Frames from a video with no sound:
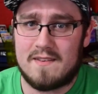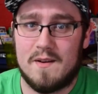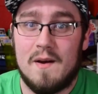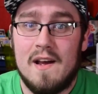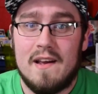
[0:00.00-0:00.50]

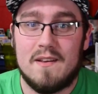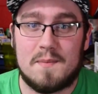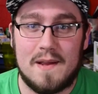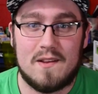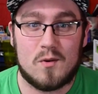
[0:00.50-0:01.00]
So he was
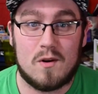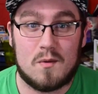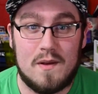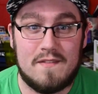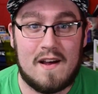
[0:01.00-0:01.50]
playing Zork
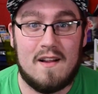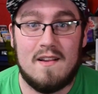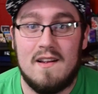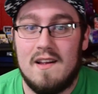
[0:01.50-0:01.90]
Weavile,